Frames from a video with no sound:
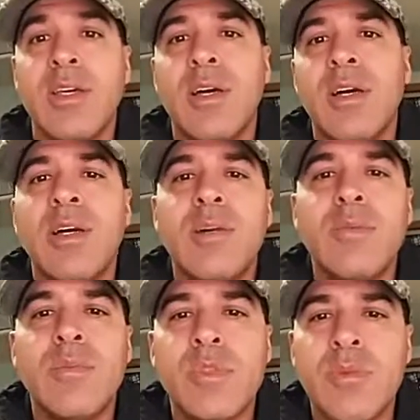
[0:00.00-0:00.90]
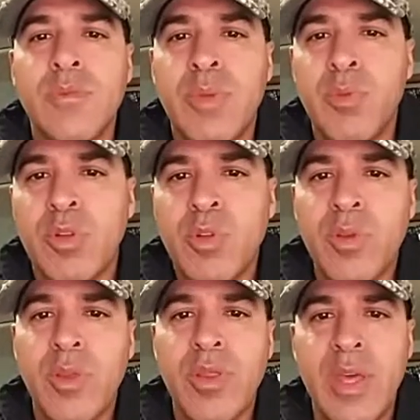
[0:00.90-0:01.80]
some
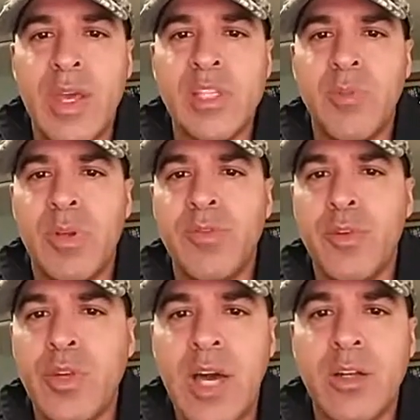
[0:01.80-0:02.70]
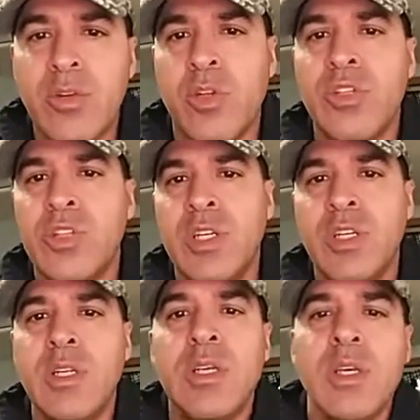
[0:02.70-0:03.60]
biblical things. But if you're not a
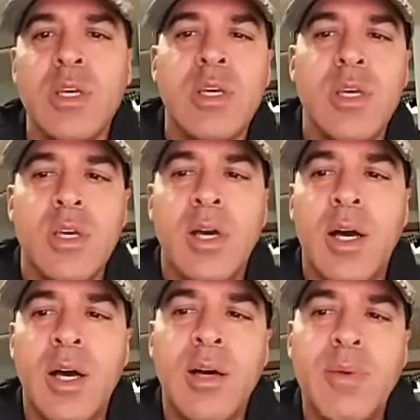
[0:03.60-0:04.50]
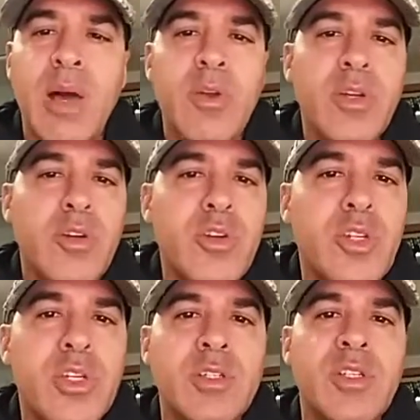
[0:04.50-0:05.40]
Christian, I would encourage
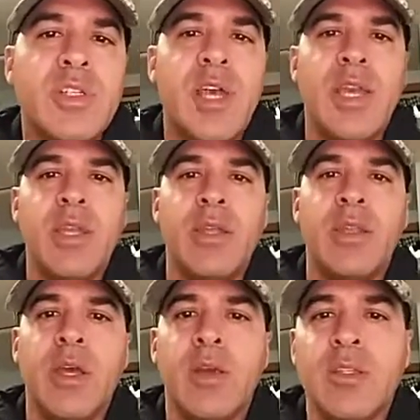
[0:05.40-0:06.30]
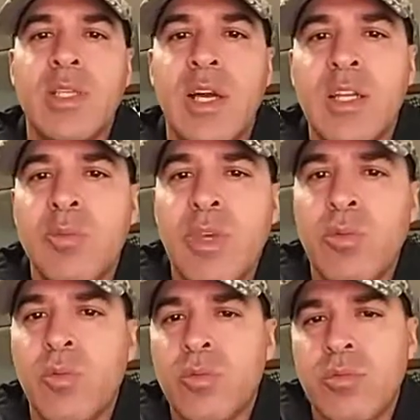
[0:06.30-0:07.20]
you to just hang in there. It's not going to
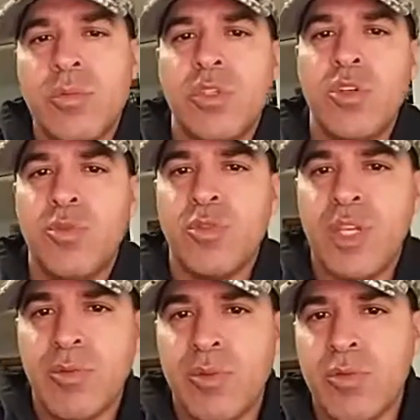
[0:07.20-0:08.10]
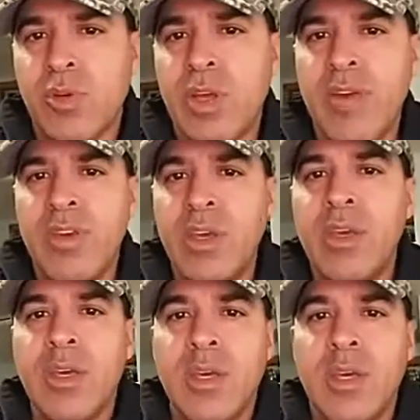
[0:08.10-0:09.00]
be super deep and real heavy